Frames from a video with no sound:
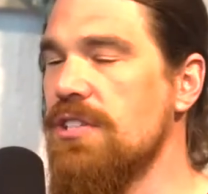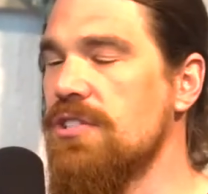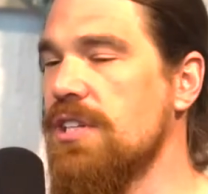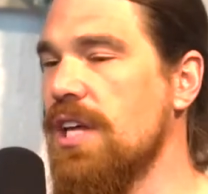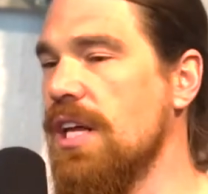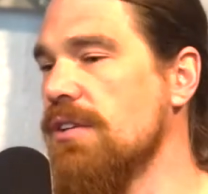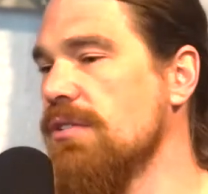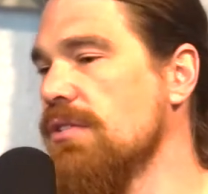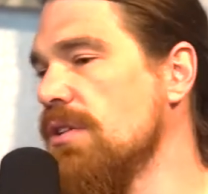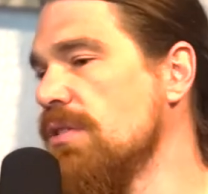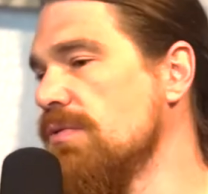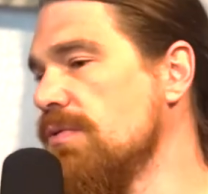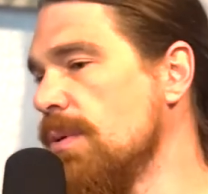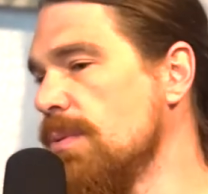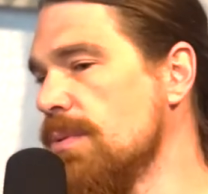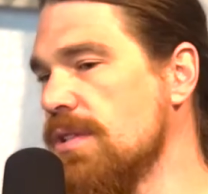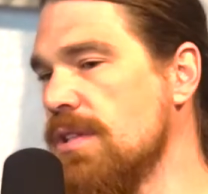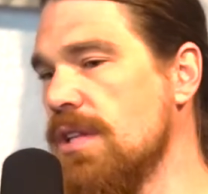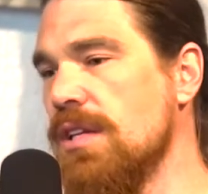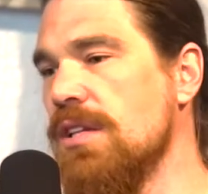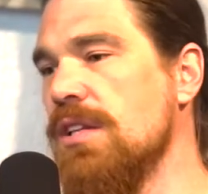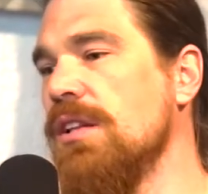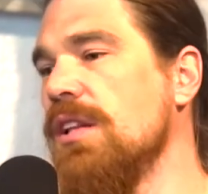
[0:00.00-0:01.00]
I don't know if it was
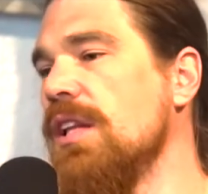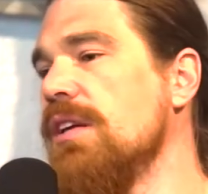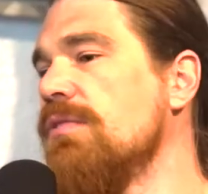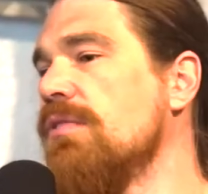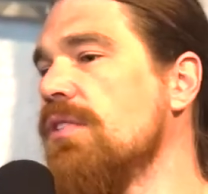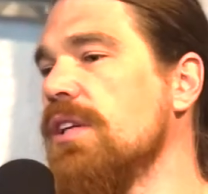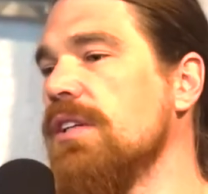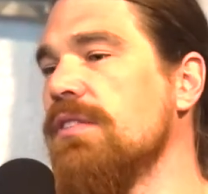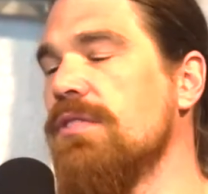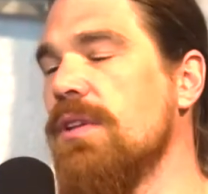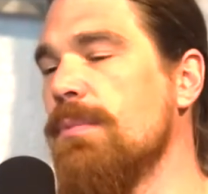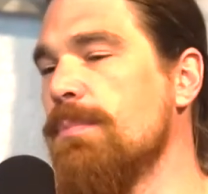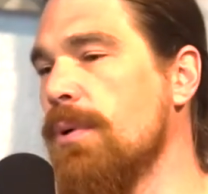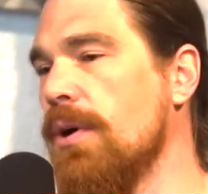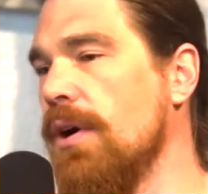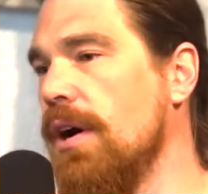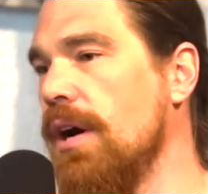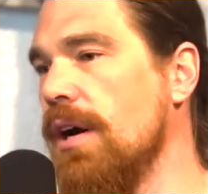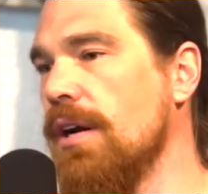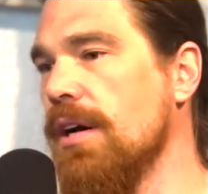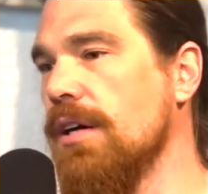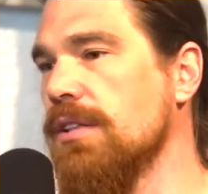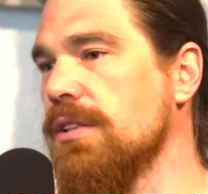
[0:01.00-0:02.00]
the delivery of the
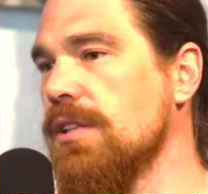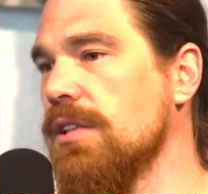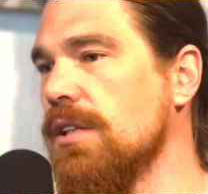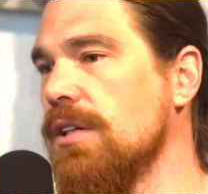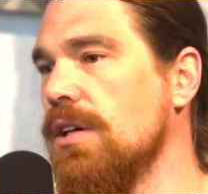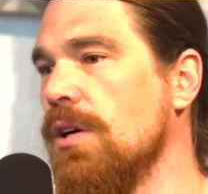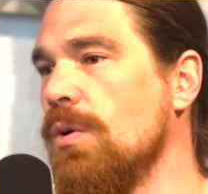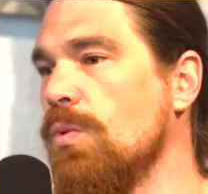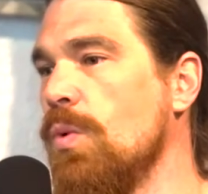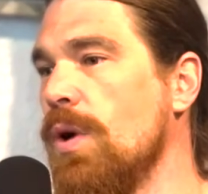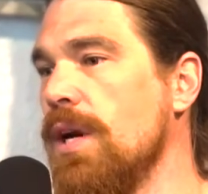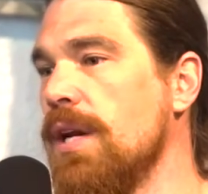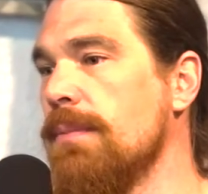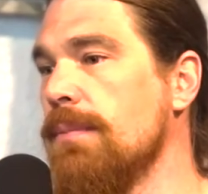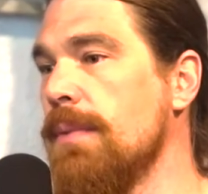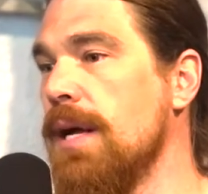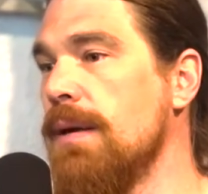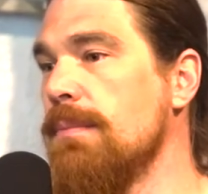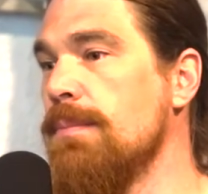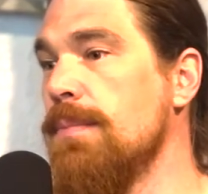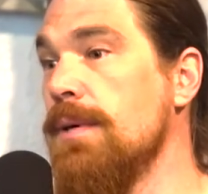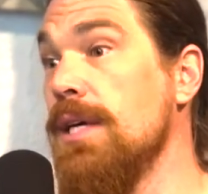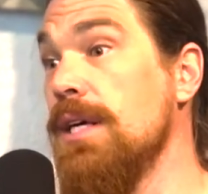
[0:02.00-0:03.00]
product or what it
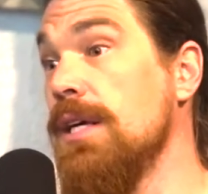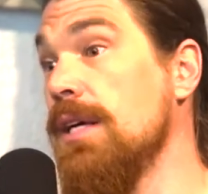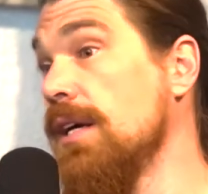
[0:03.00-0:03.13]
might be.